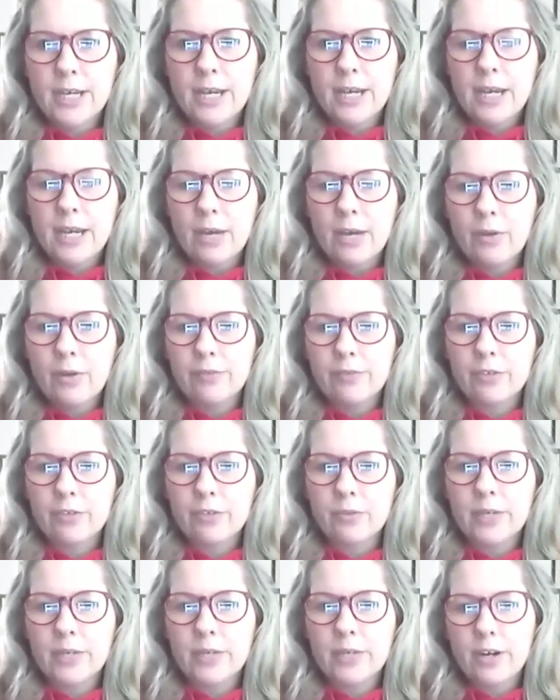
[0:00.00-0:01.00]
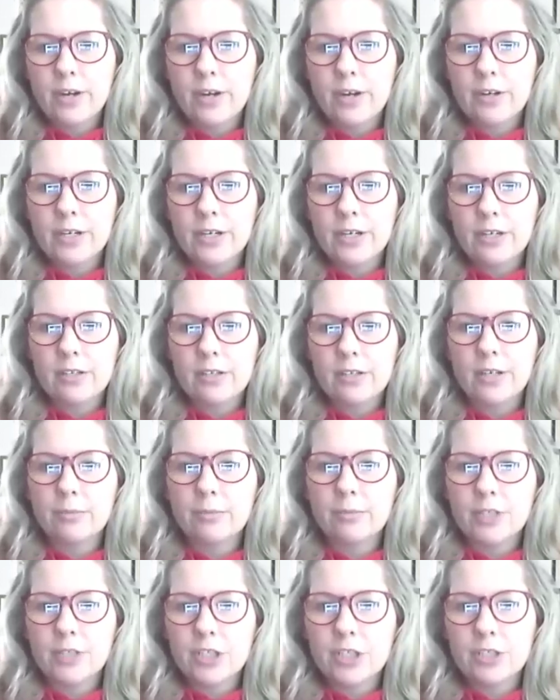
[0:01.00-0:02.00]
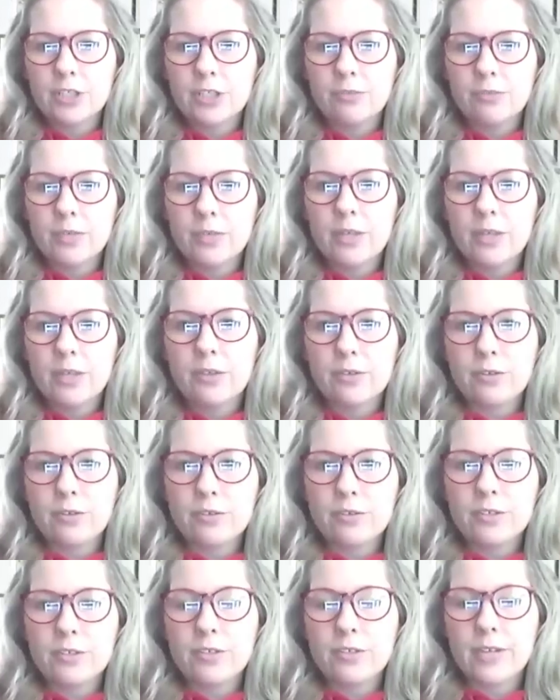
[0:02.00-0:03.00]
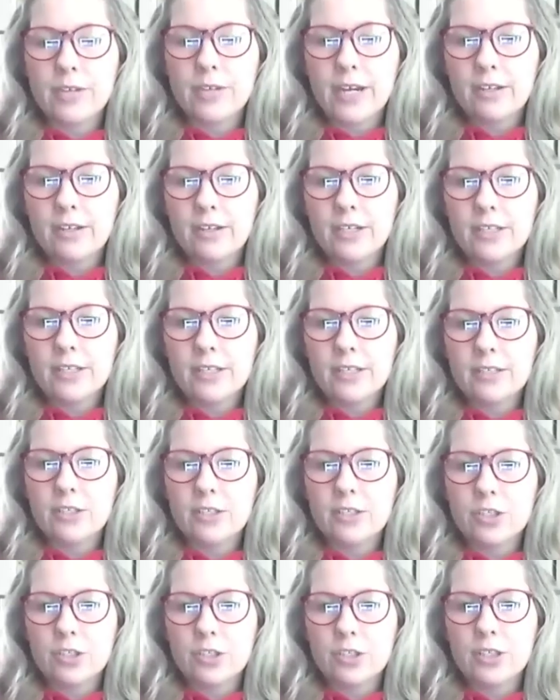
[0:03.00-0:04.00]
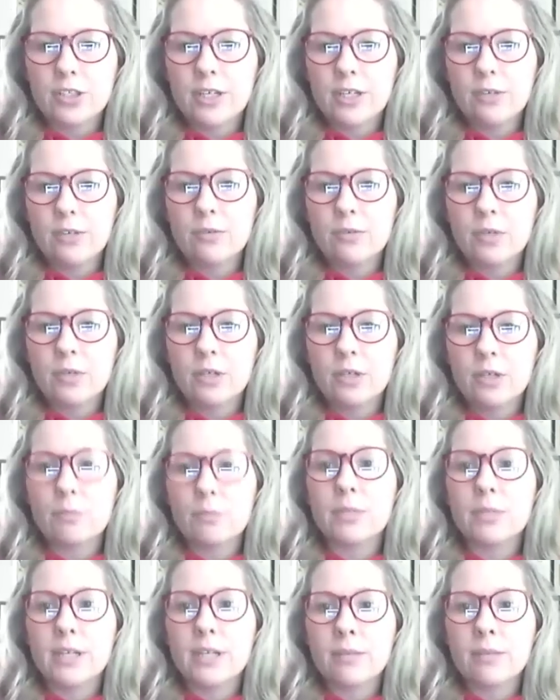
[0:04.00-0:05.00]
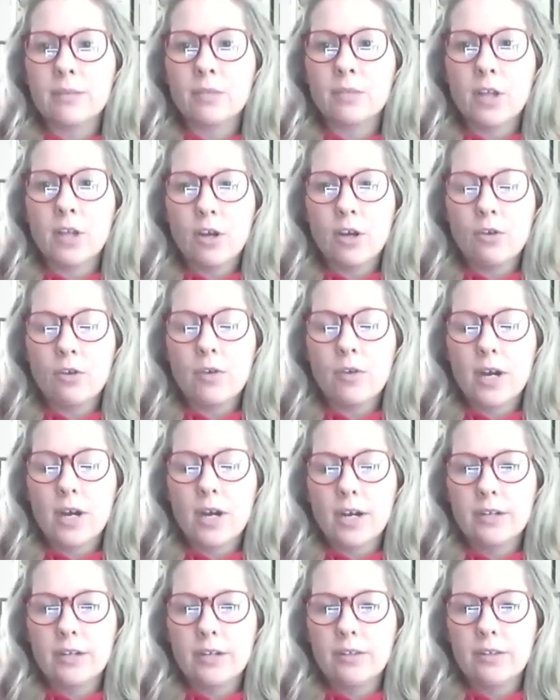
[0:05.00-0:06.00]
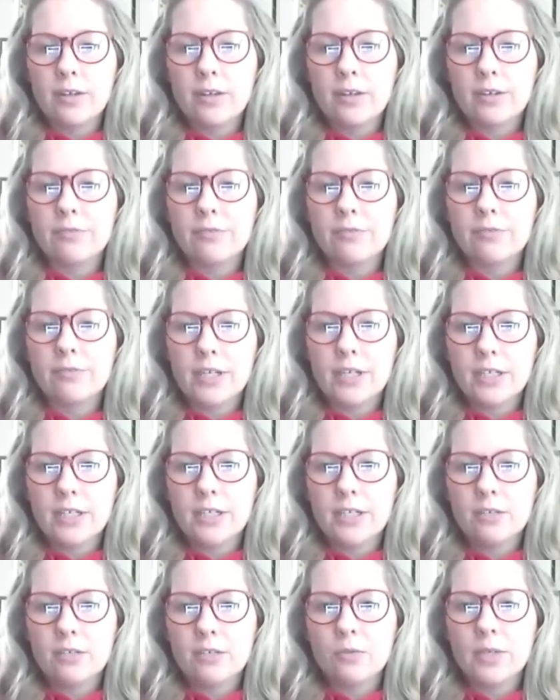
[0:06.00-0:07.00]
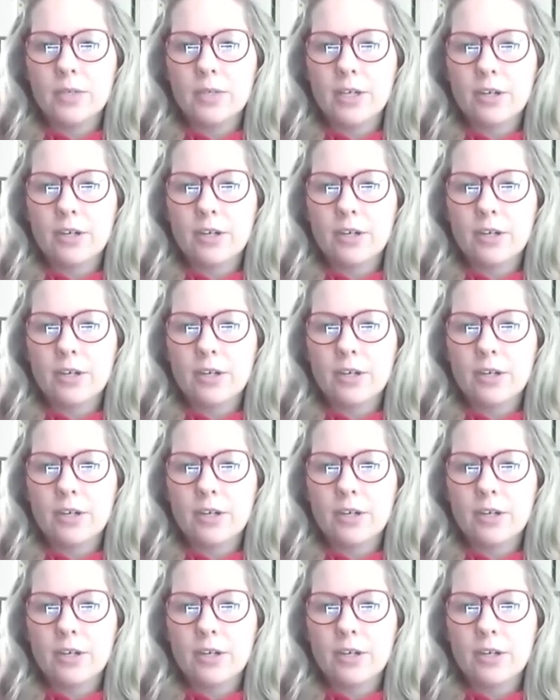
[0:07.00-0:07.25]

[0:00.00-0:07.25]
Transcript: However, we are in collaboration with those localities, and should they become low on their funding, we